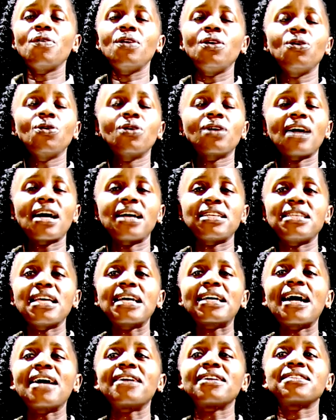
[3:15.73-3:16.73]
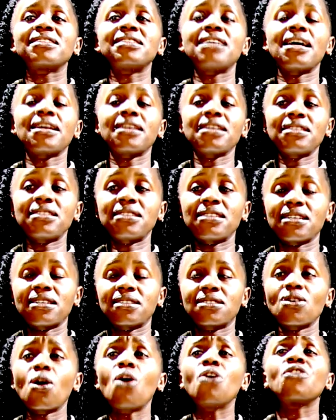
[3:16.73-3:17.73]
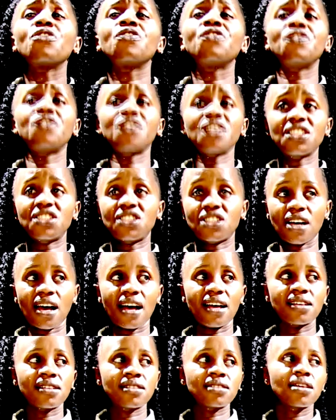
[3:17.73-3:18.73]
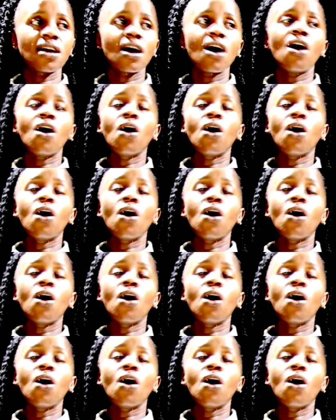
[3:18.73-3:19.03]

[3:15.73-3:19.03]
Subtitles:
will look at the characteristics or features